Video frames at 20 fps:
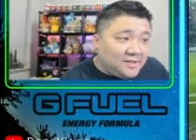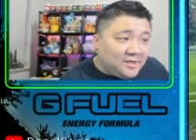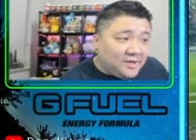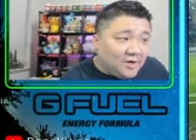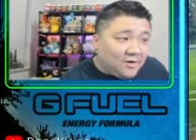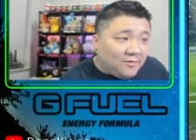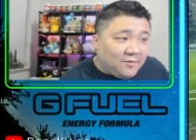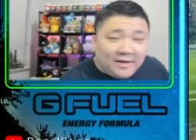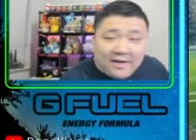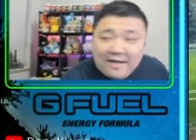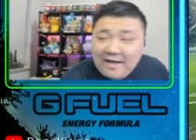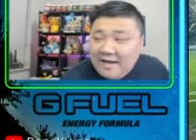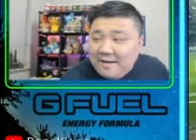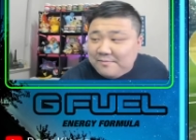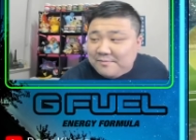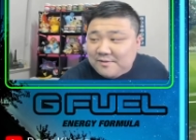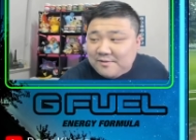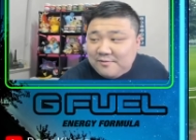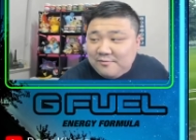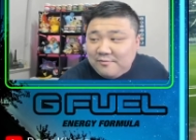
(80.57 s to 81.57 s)
going
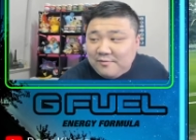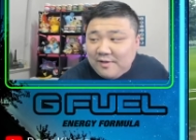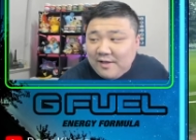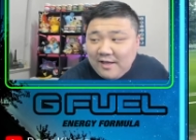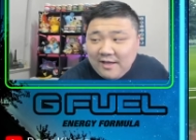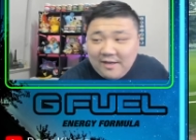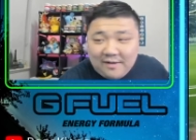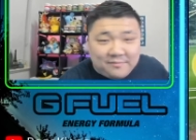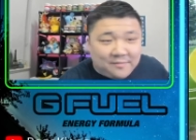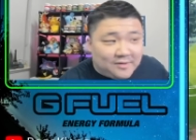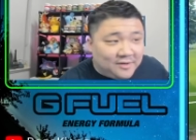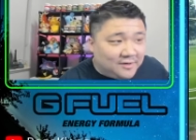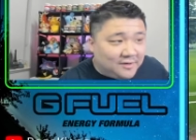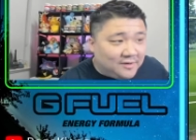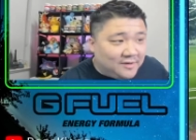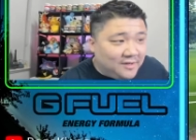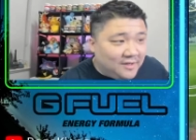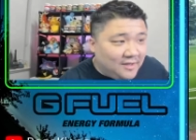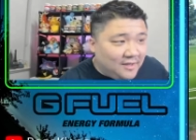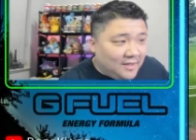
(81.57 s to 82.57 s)
absolute ham here
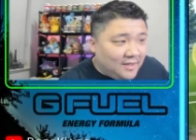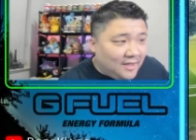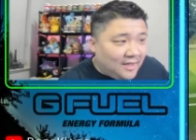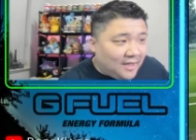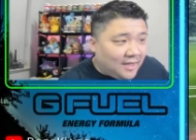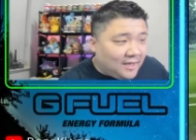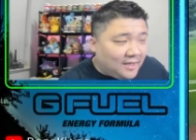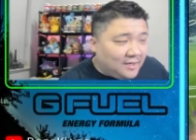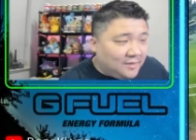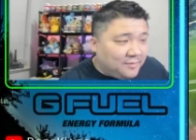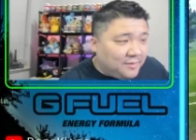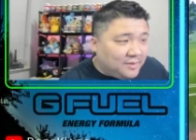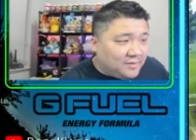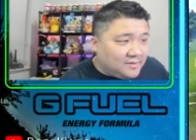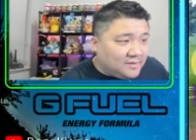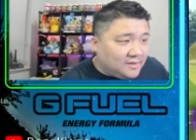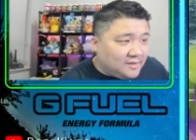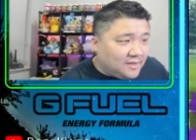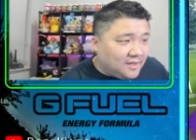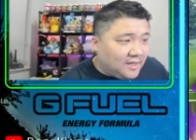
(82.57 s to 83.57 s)
and going to be able
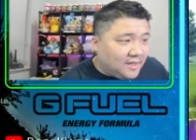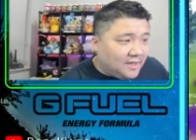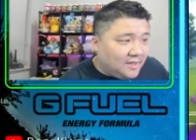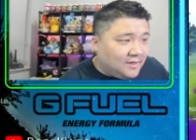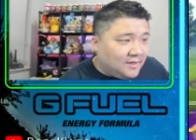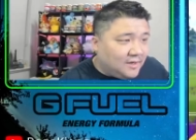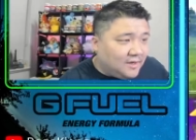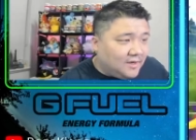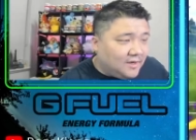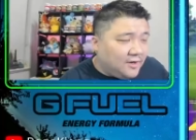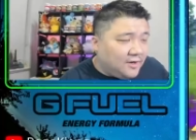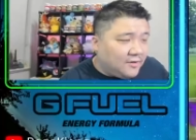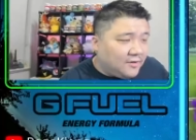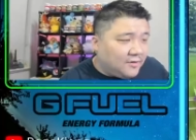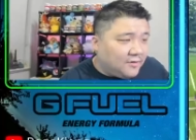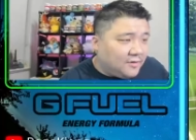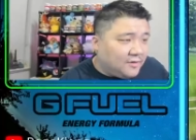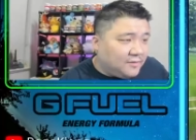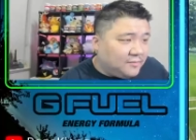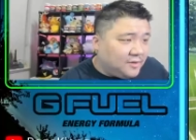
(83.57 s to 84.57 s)
to land another
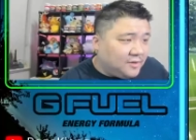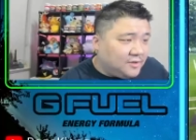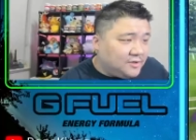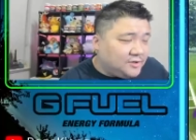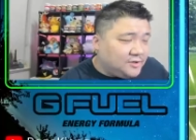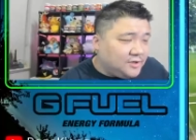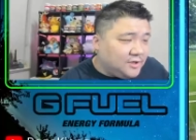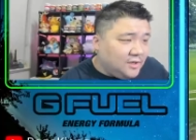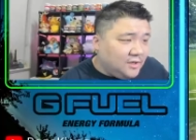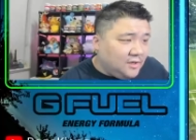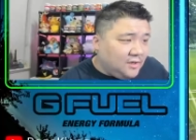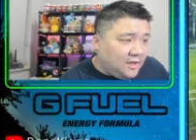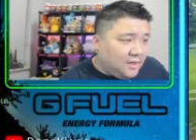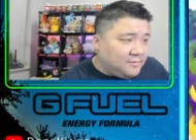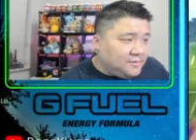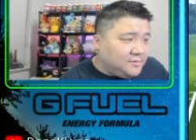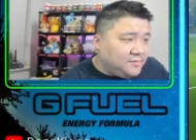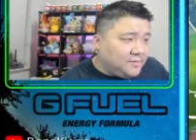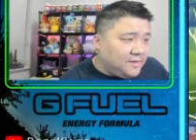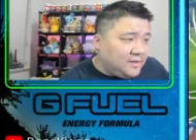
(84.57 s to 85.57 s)
Thunder Punch. I'm
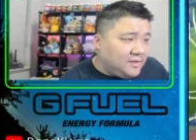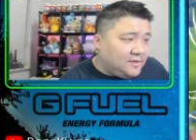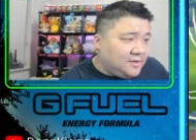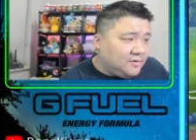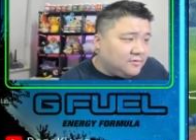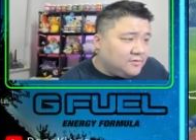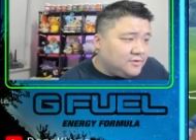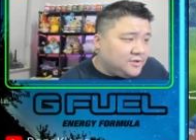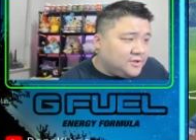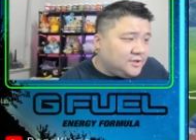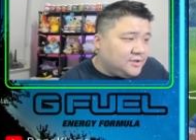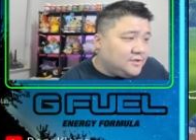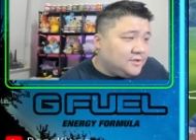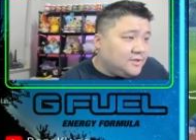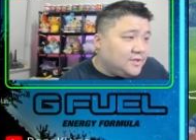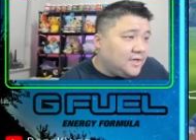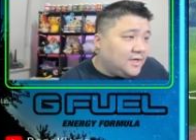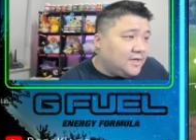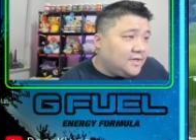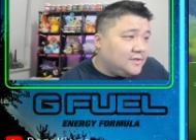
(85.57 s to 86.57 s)
assuming they don't shield.
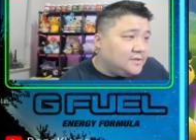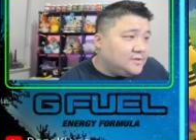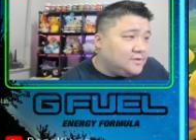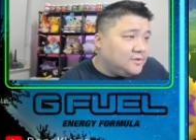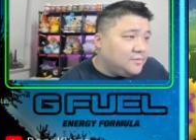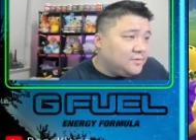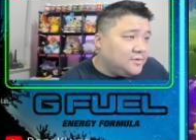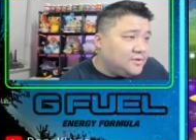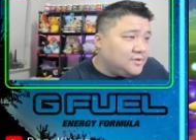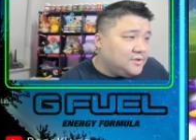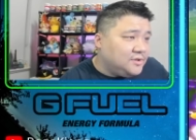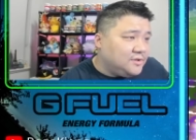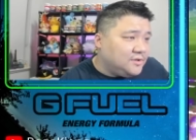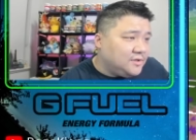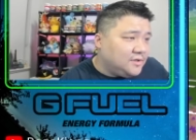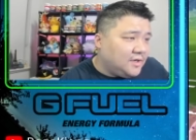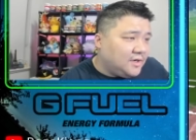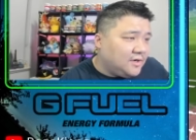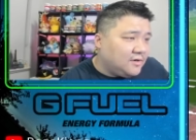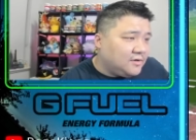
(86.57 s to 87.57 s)
Yeah, there's no point in shielding
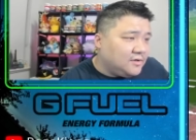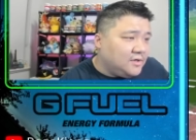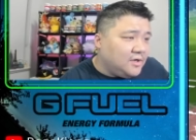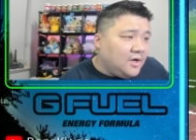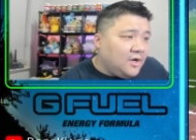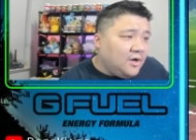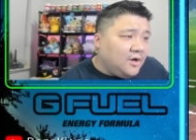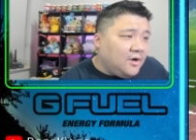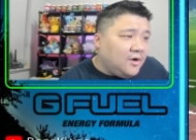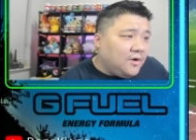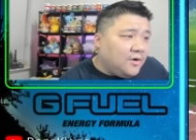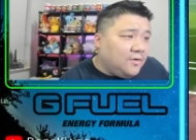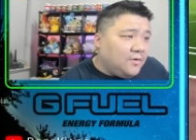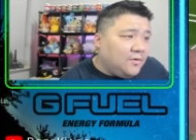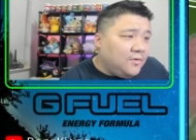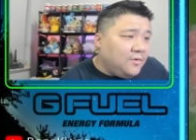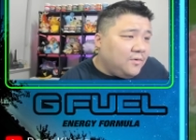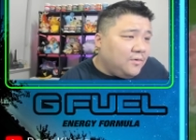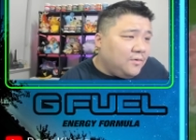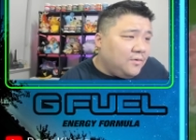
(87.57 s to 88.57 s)
there.
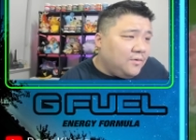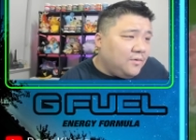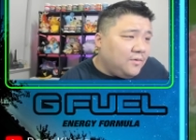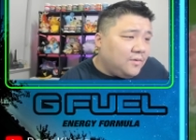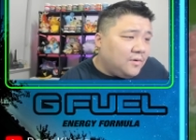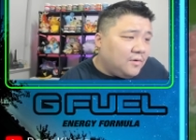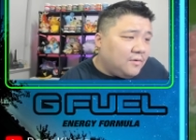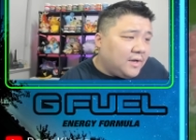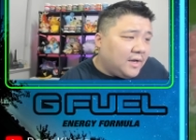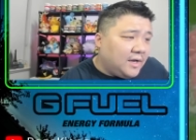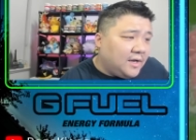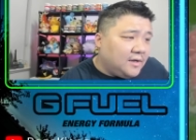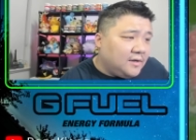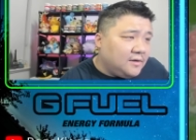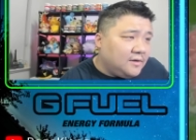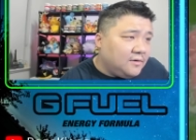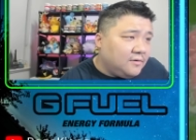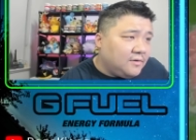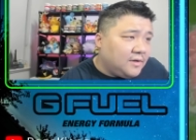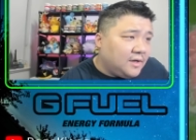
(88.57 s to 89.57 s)
Oh, okay,
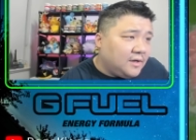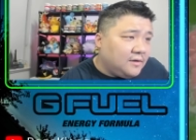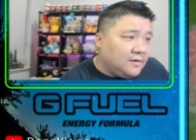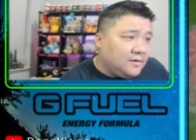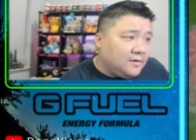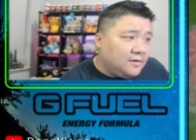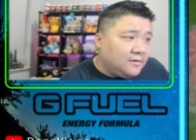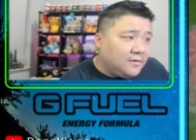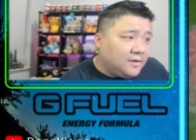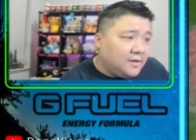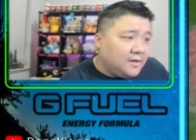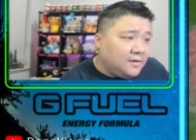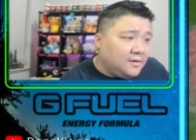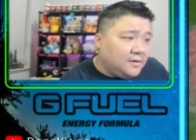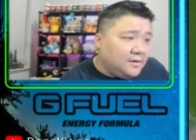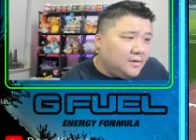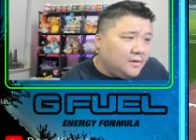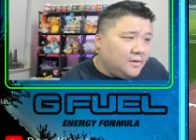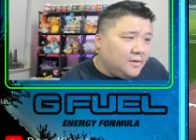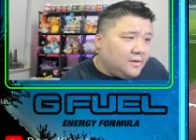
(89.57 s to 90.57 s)
okay, okay.
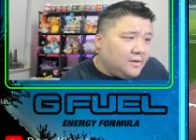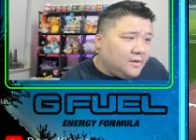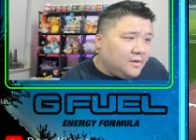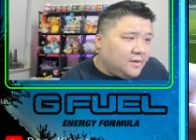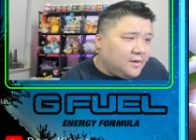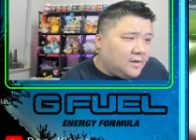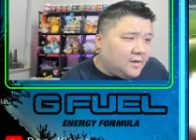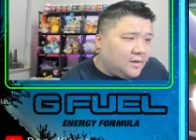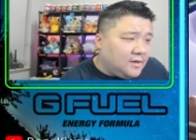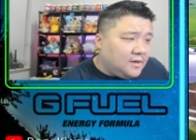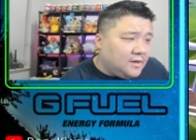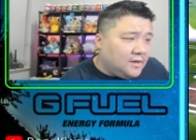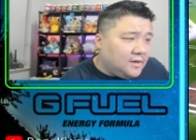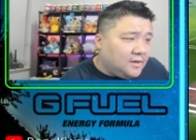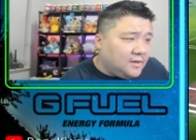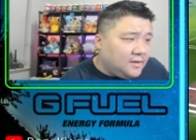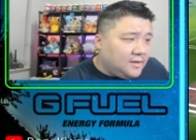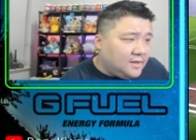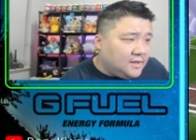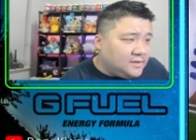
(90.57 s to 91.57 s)
Uh,
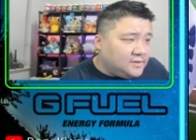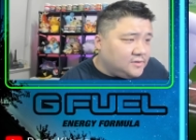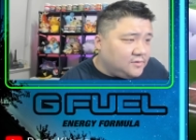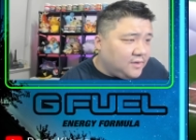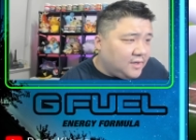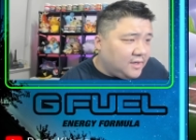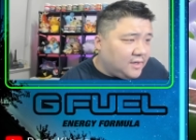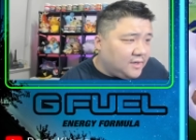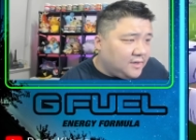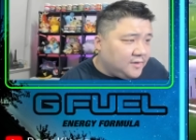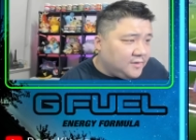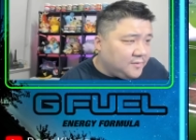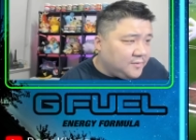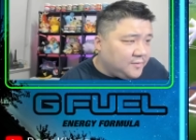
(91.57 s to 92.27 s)
that's okay.